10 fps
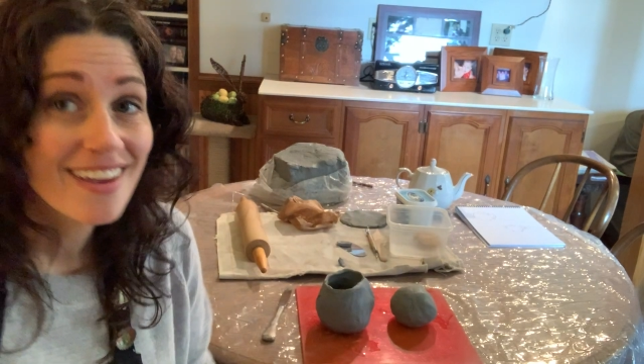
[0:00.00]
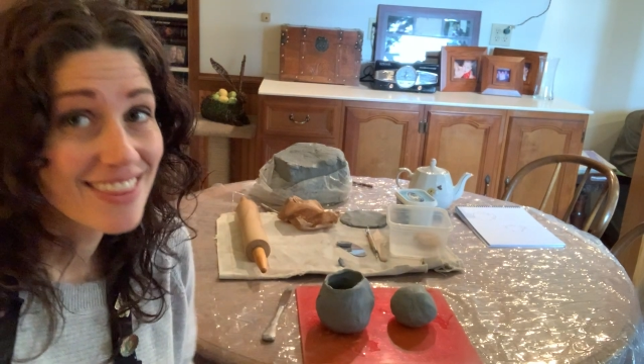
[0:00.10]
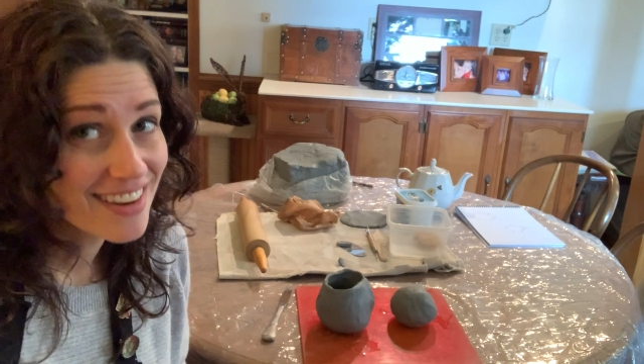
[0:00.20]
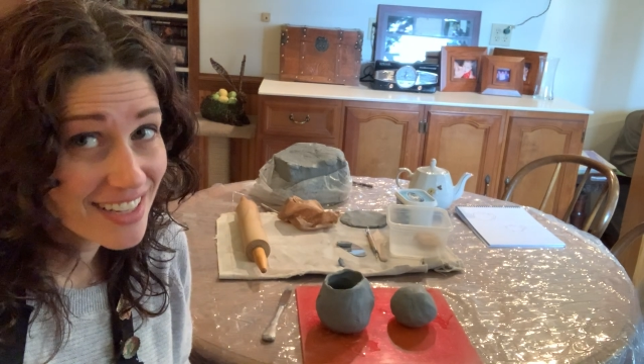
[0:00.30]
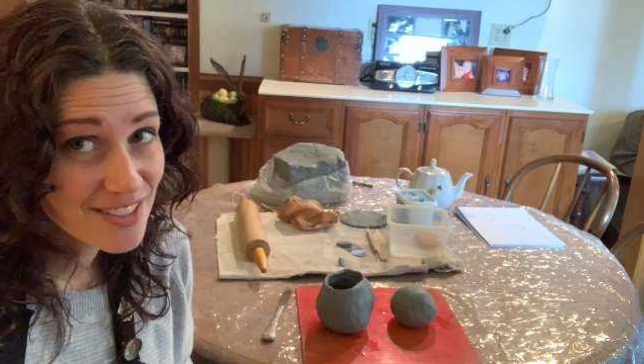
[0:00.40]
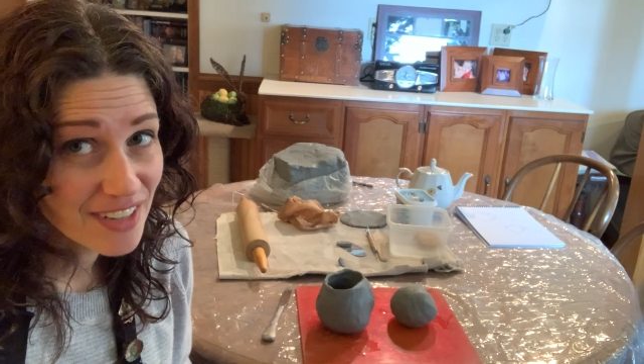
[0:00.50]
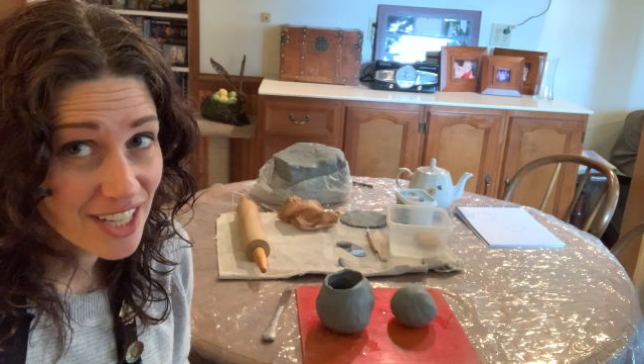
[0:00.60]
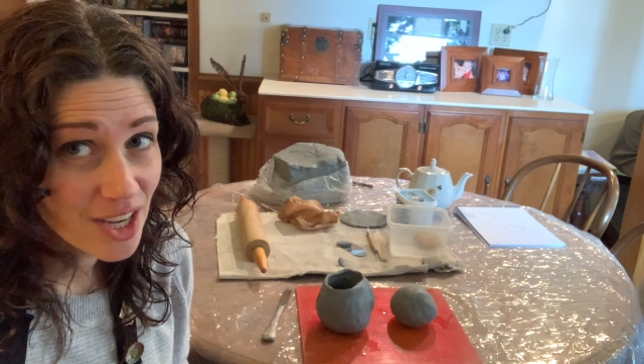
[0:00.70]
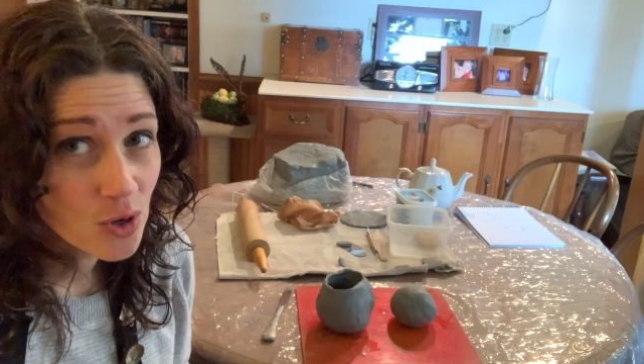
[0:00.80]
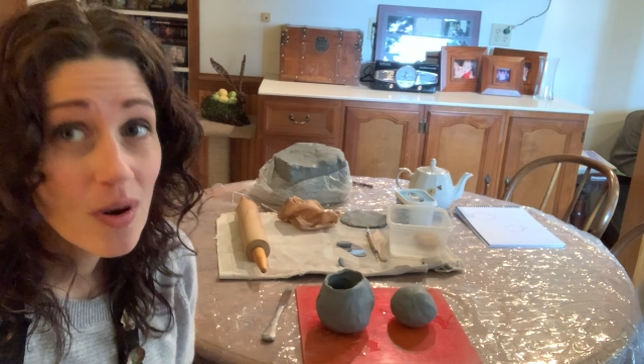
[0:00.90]
in the next
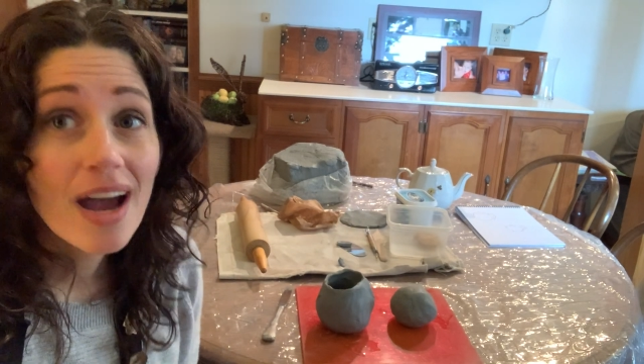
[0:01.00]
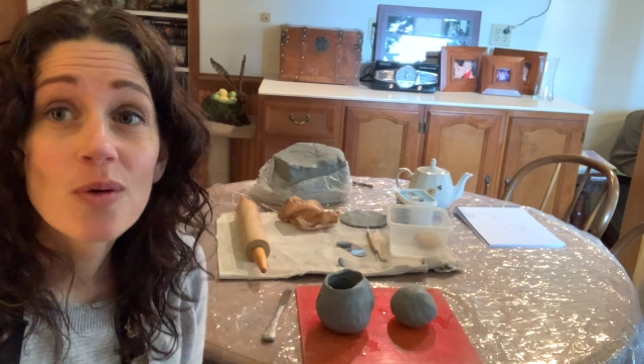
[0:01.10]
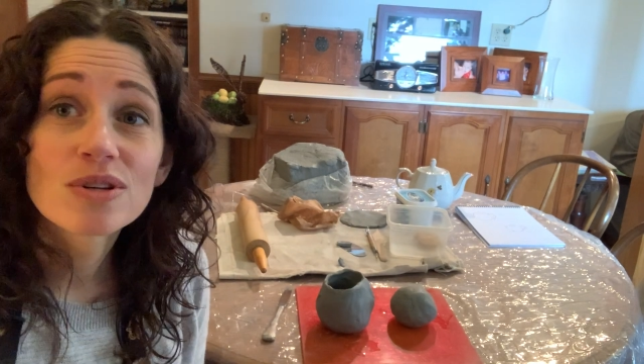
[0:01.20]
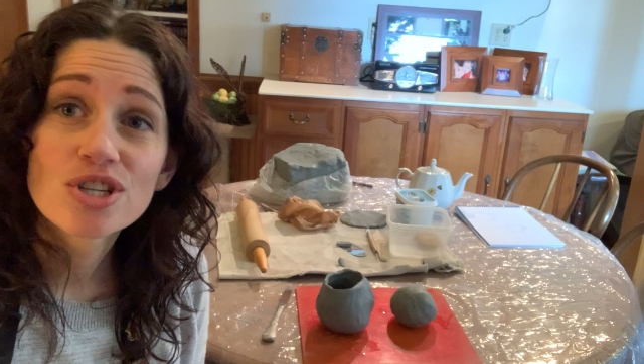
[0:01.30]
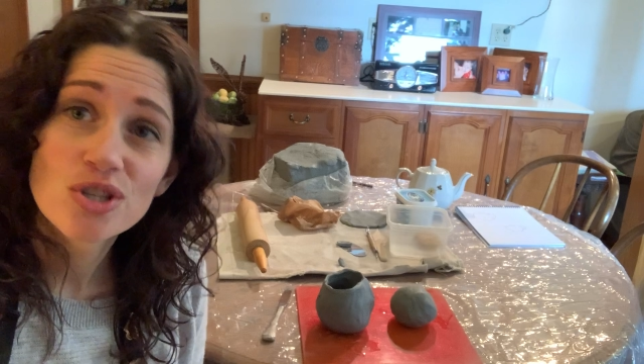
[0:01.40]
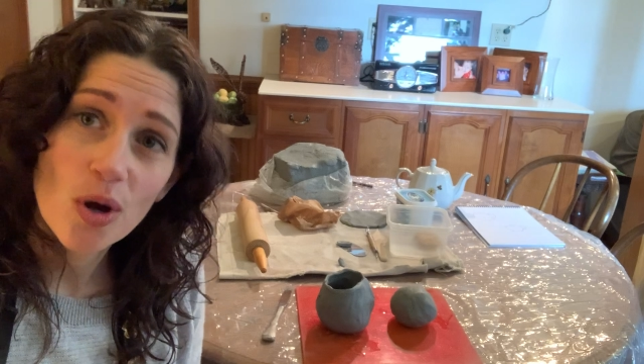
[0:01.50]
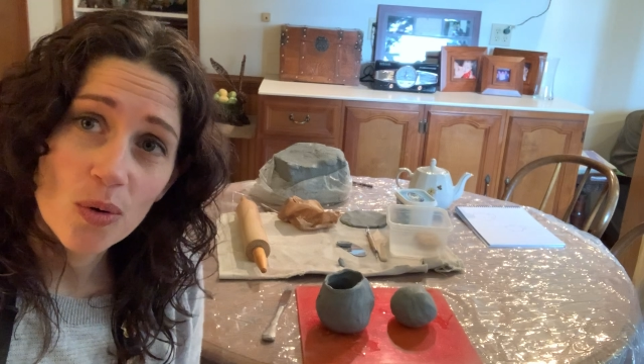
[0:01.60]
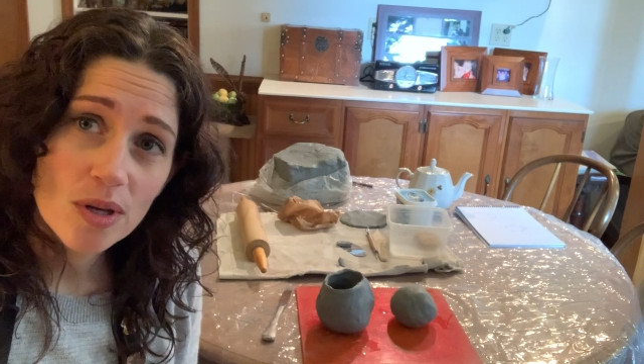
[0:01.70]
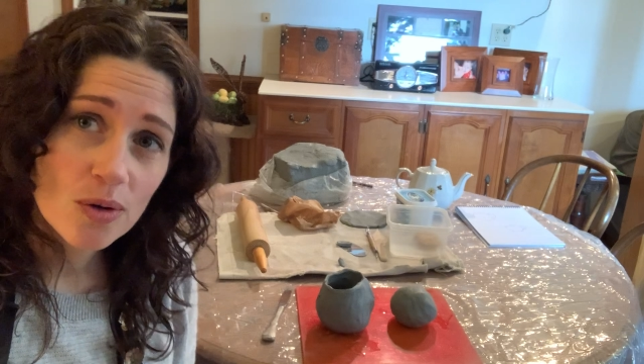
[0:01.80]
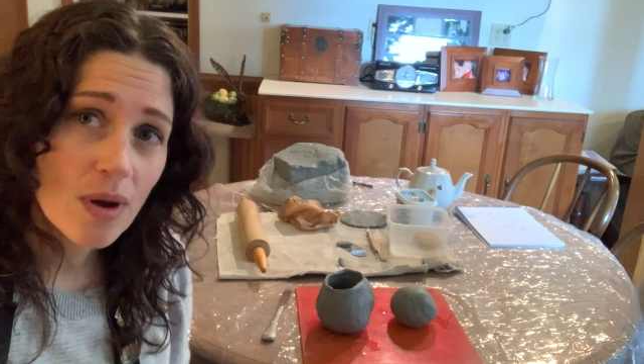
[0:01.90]
video, I will show
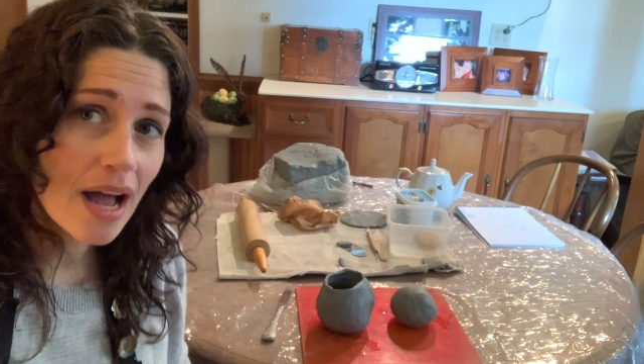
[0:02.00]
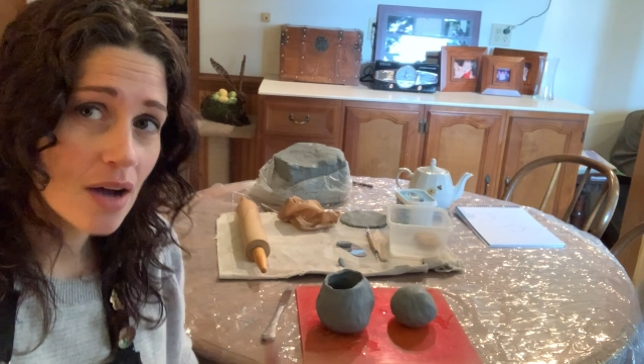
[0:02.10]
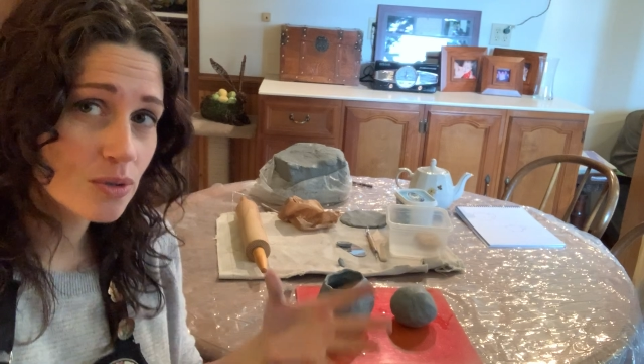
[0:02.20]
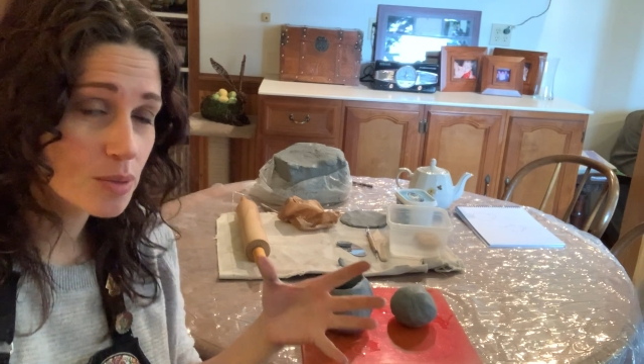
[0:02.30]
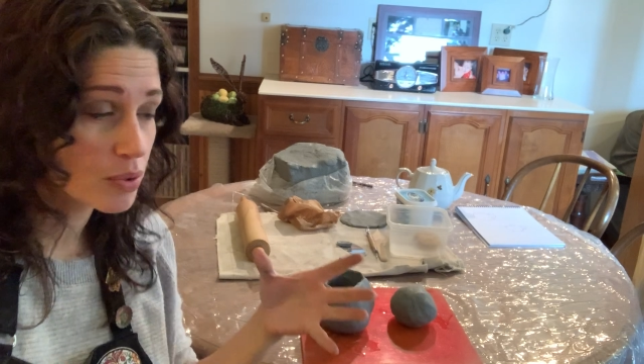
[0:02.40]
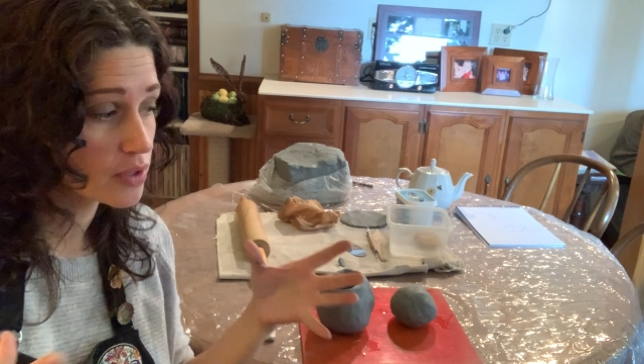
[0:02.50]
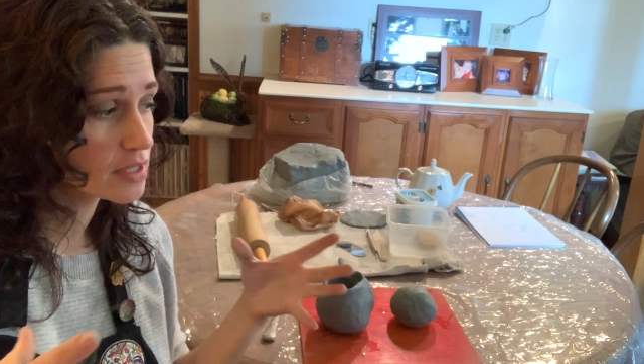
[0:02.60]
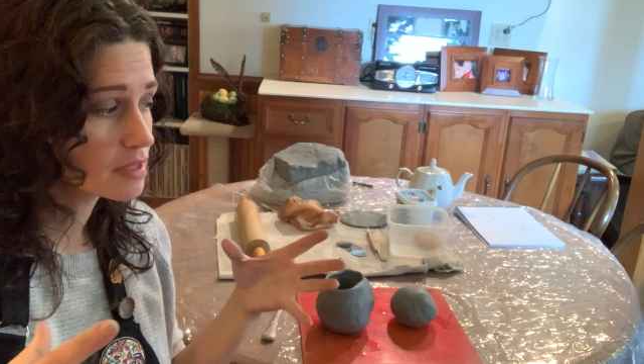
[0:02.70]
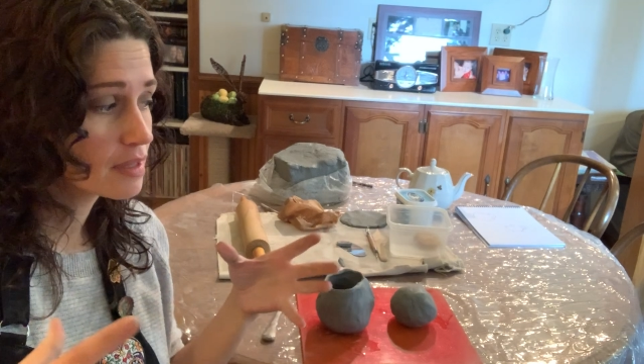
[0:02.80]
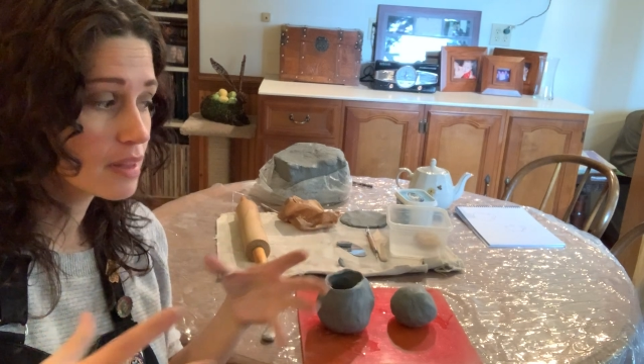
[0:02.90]
you how to
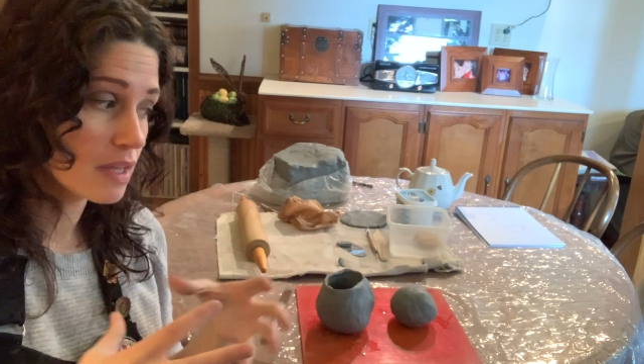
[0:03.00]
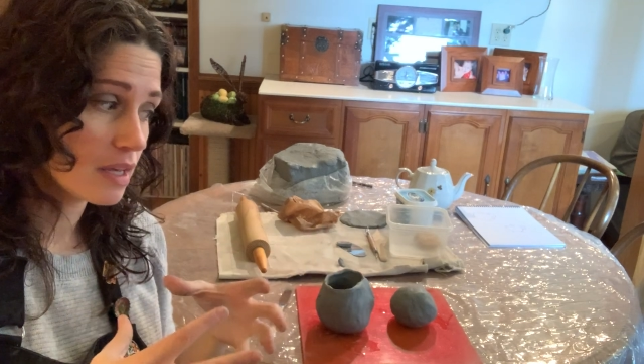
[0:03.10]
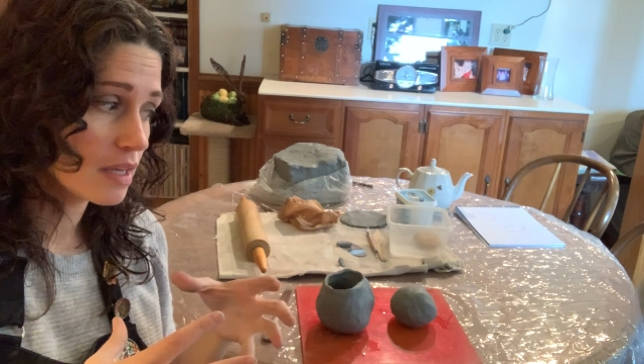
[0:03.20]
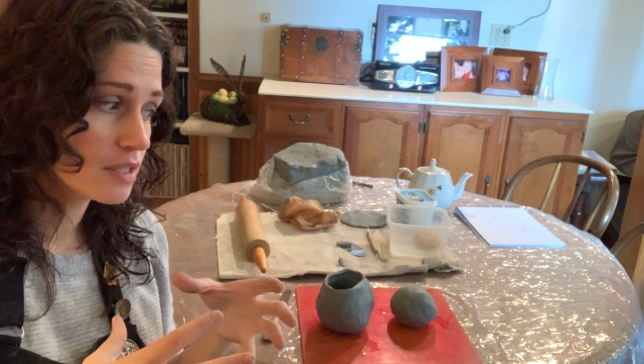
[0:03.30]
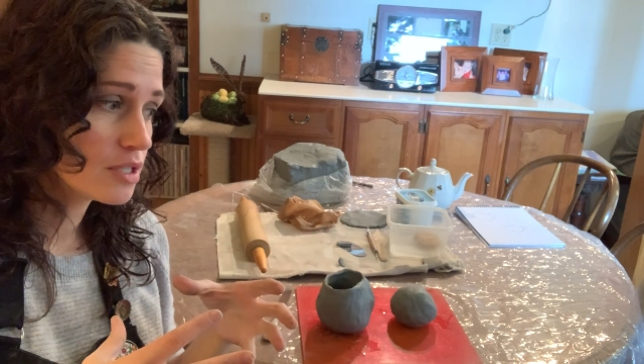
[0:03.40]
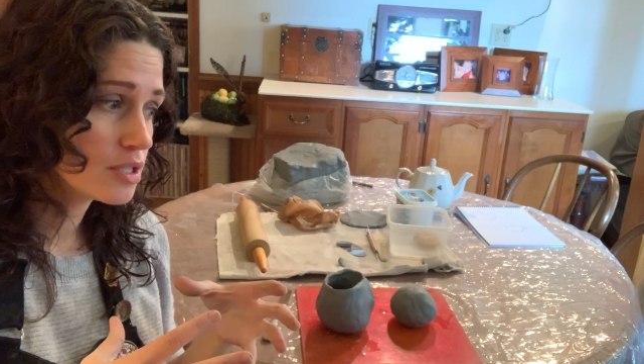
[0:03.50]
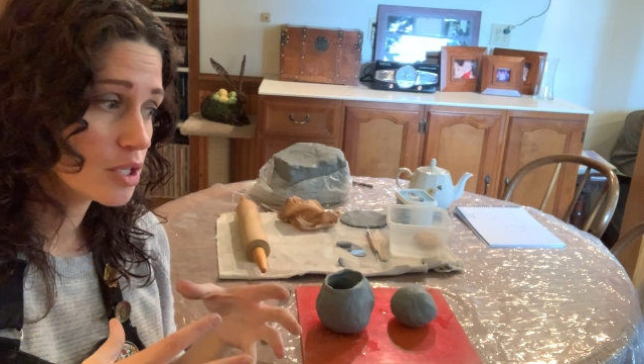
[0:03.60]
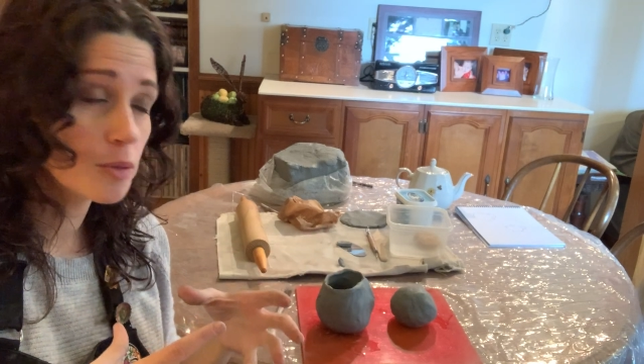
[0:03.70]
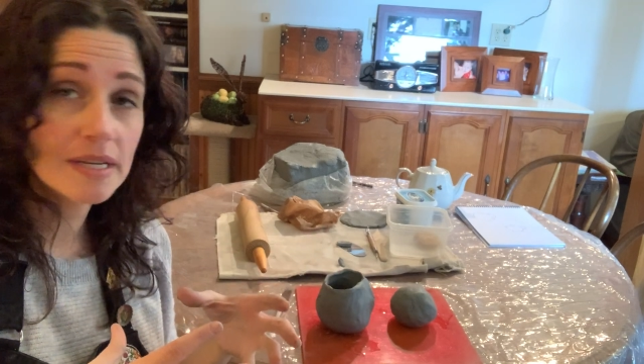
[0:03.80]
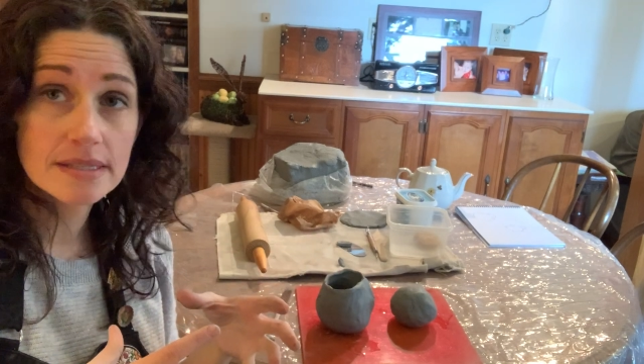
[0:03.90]
put the
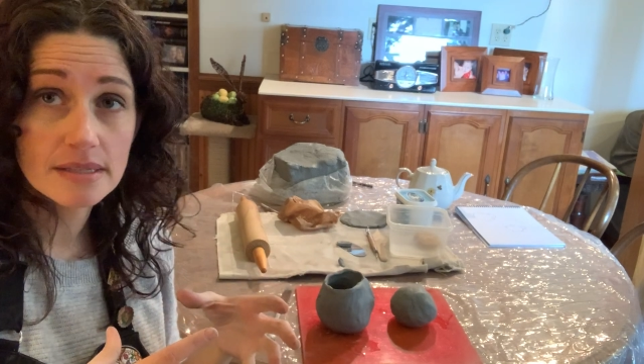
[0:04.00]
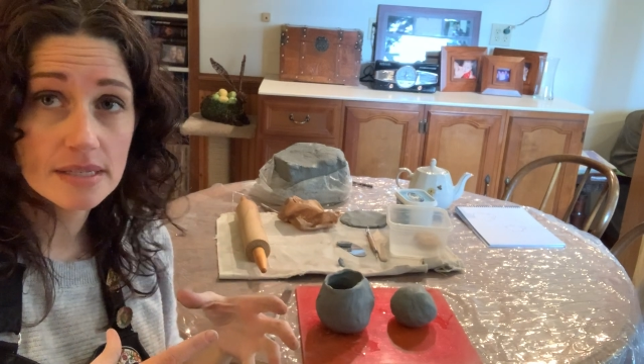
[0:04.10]
two pieces